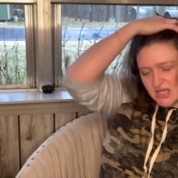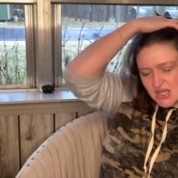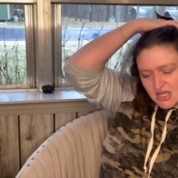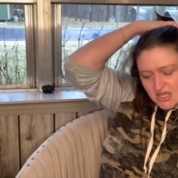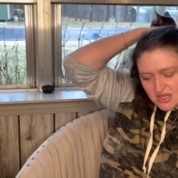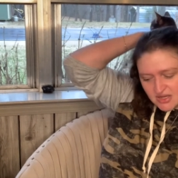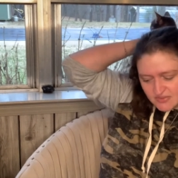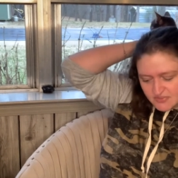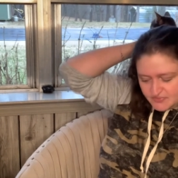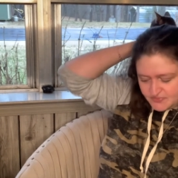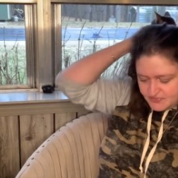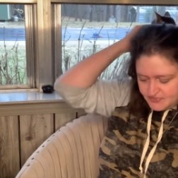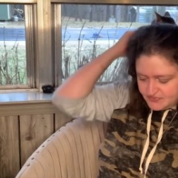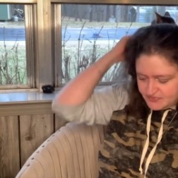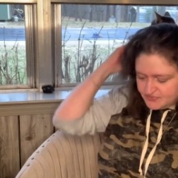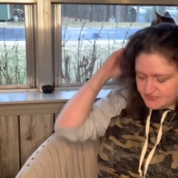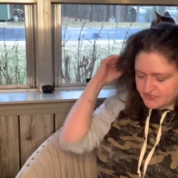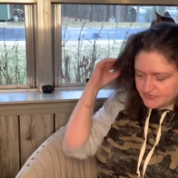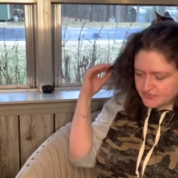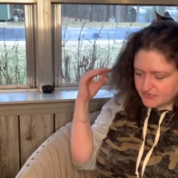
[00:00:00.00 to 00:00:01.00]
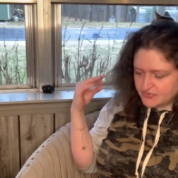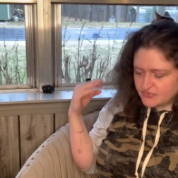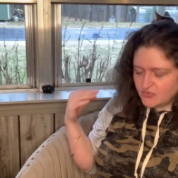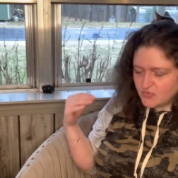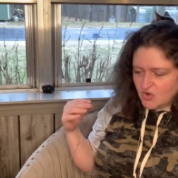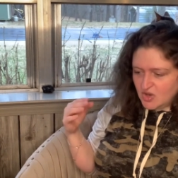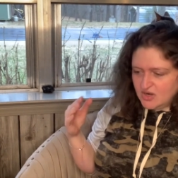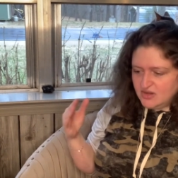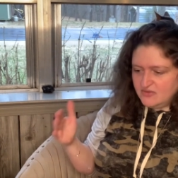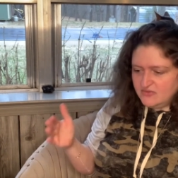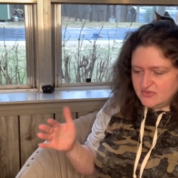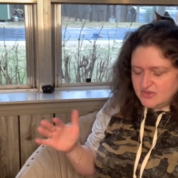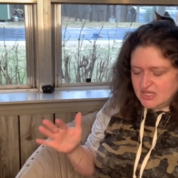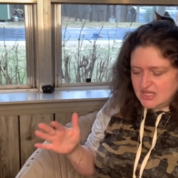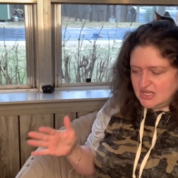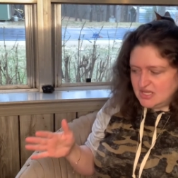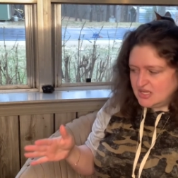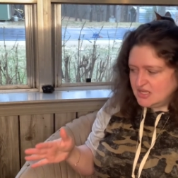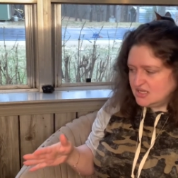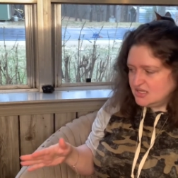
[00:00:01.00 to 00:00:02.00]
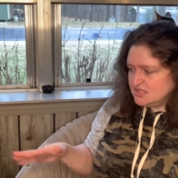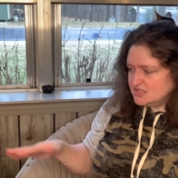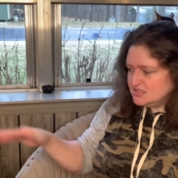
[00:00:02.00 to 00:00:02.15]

Um, one of the